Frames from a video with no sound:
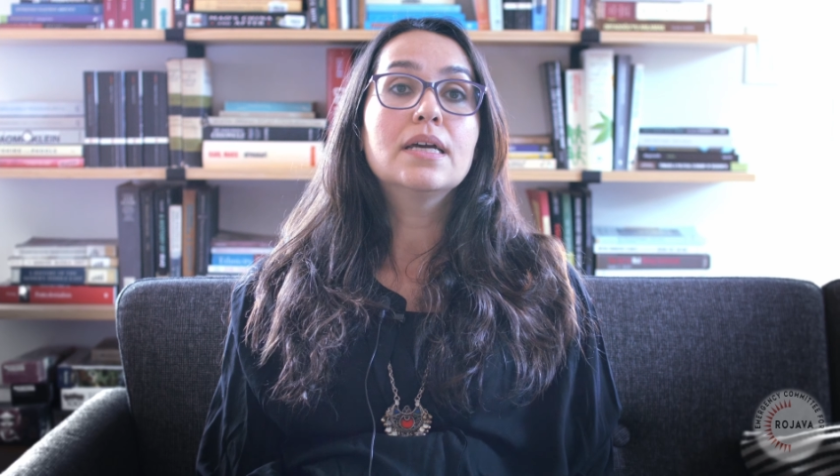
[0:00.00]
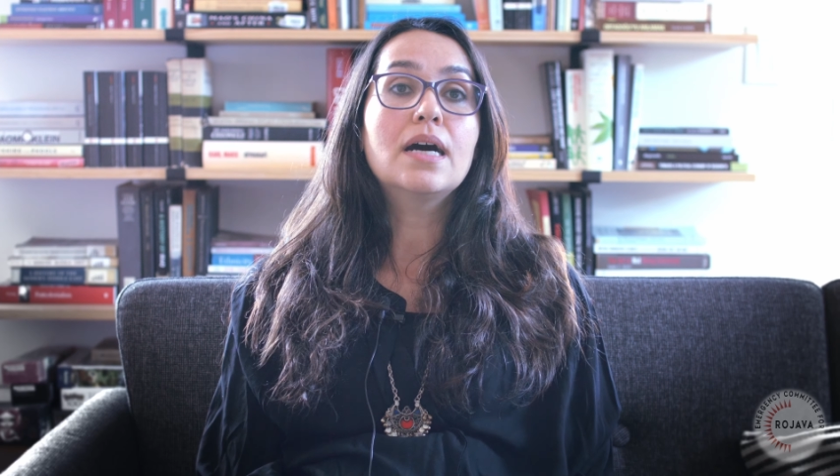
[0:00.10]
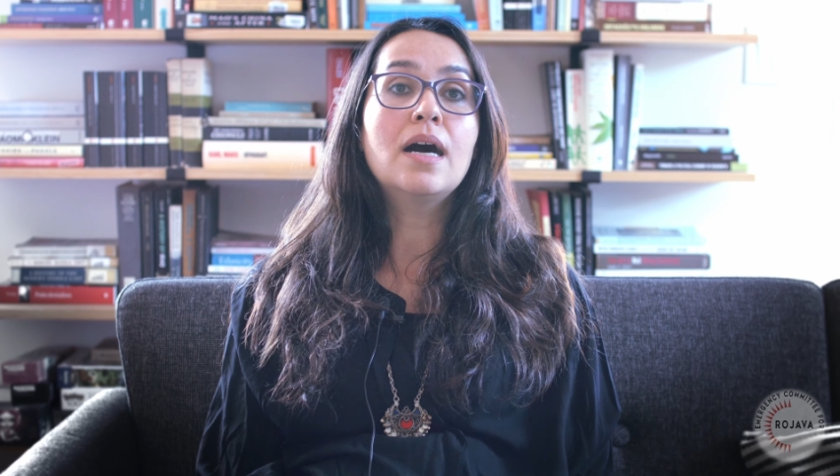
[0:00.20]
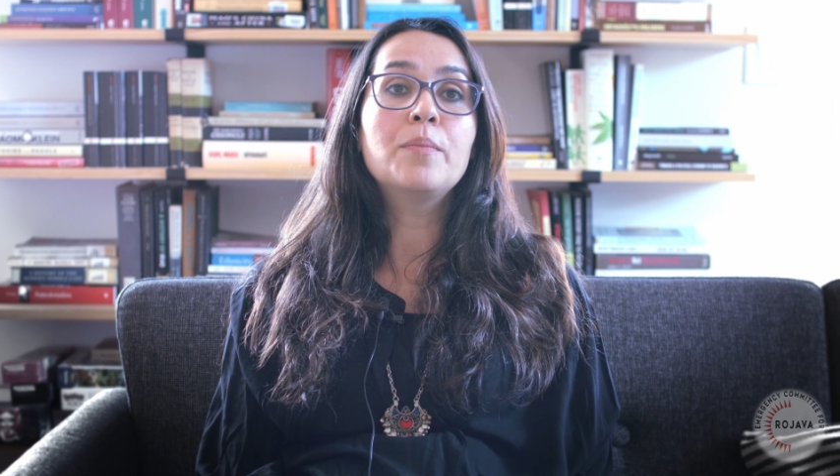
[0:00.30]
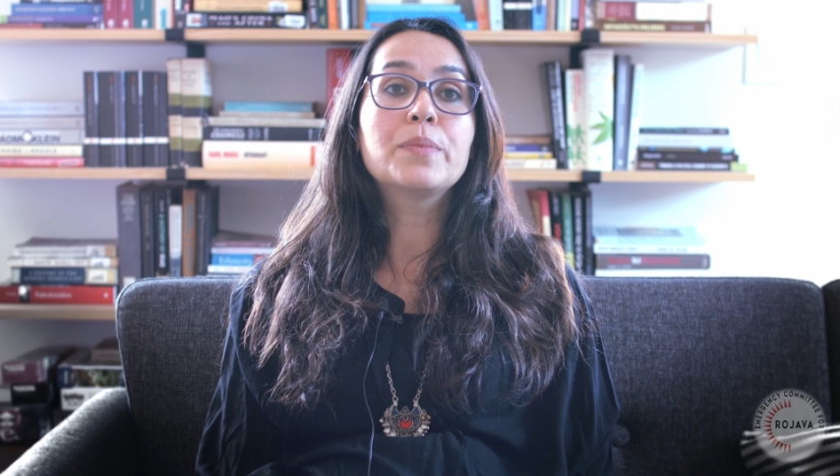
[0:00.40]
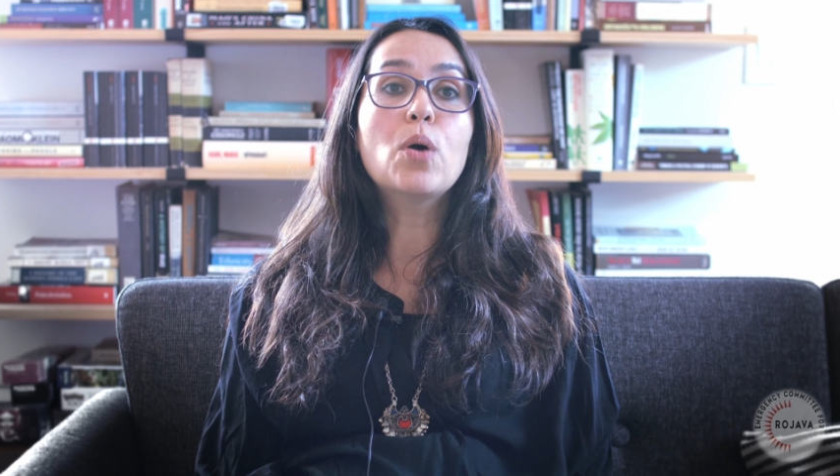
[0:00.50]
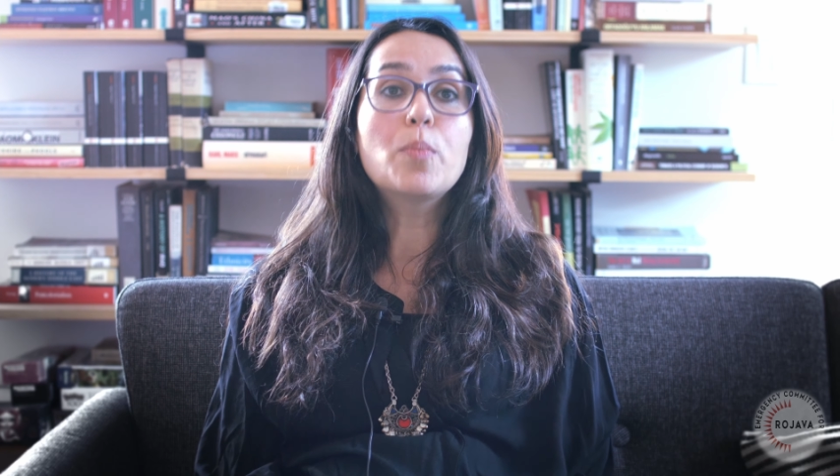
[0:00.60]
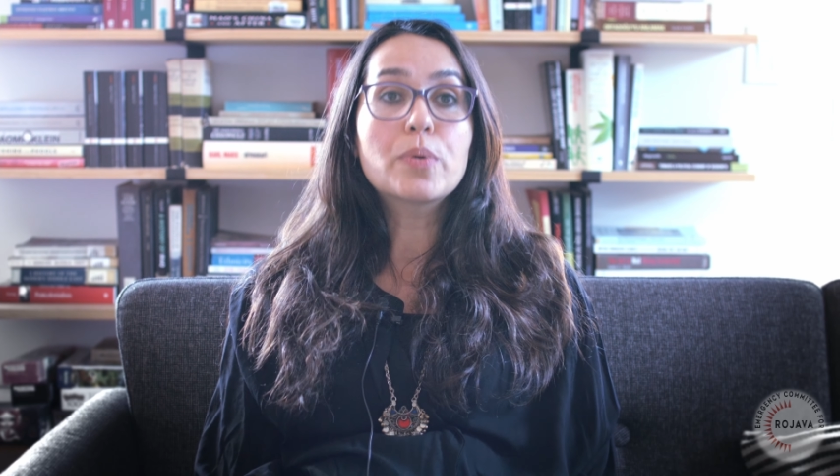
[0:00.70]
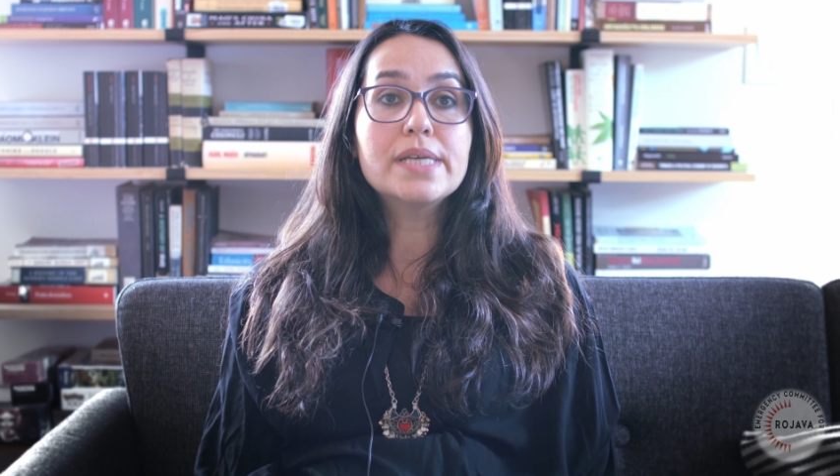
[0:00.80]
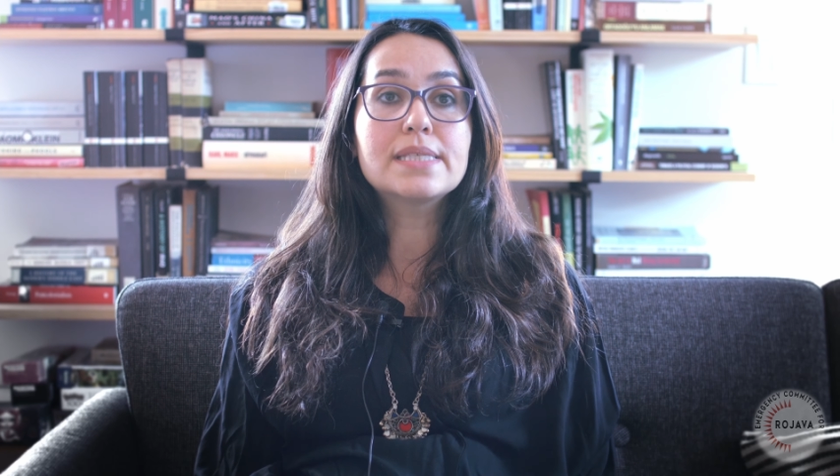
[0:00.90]
um,
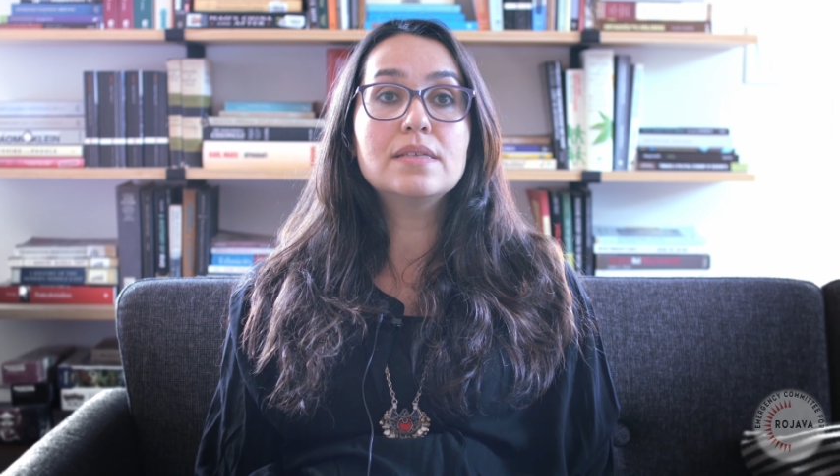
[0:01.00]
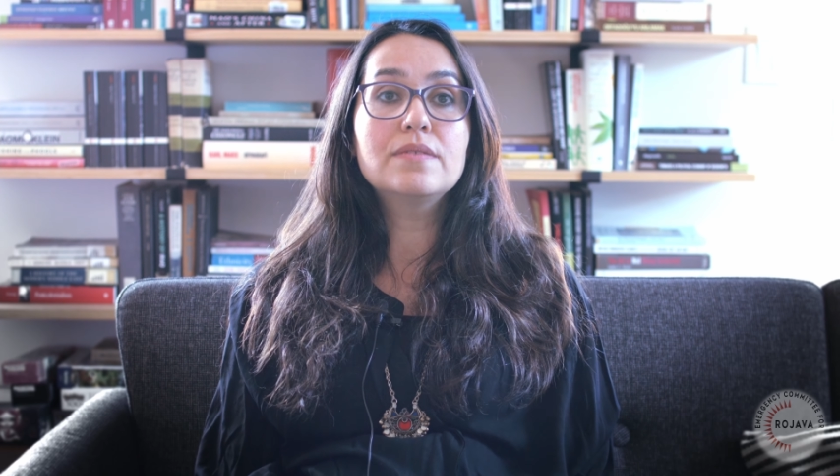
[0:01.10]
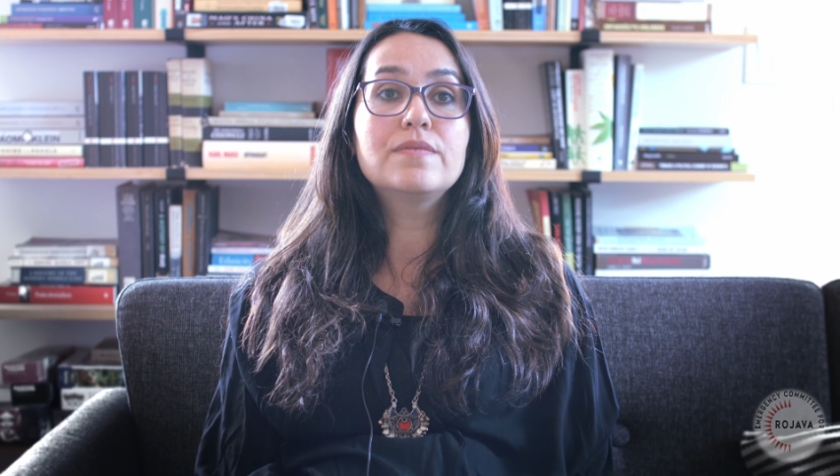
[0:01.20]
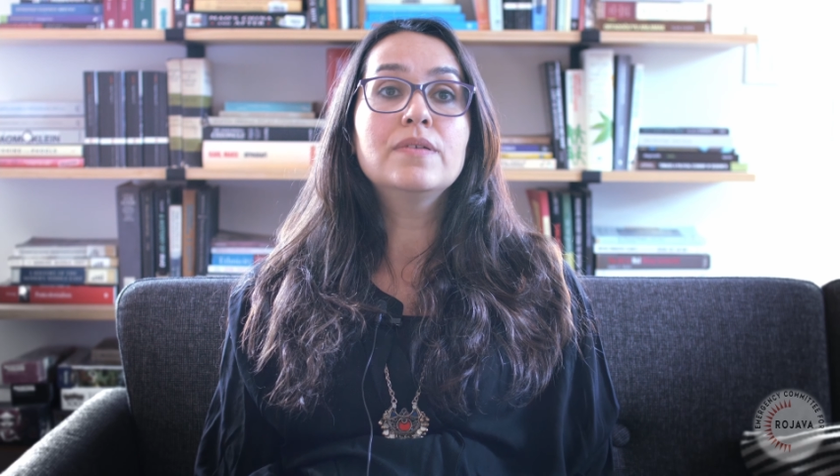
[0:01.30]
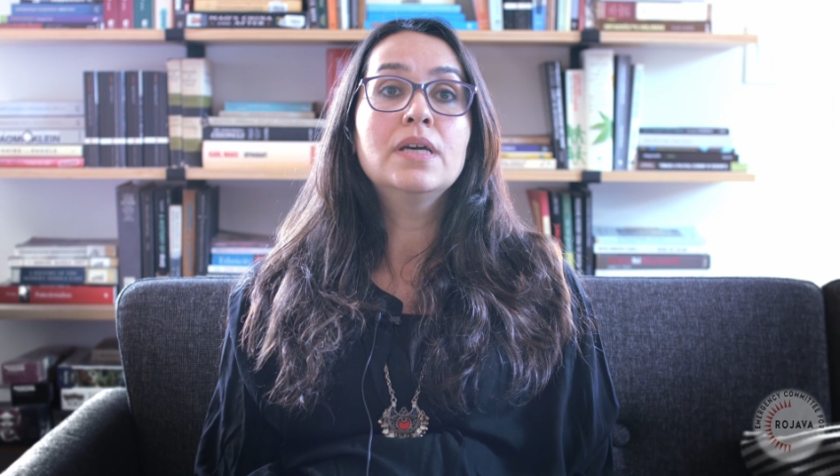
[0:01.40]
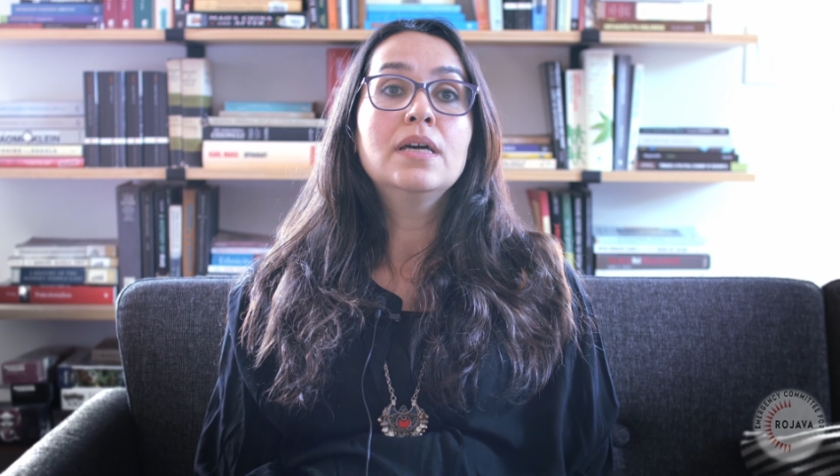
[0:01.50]
oppressive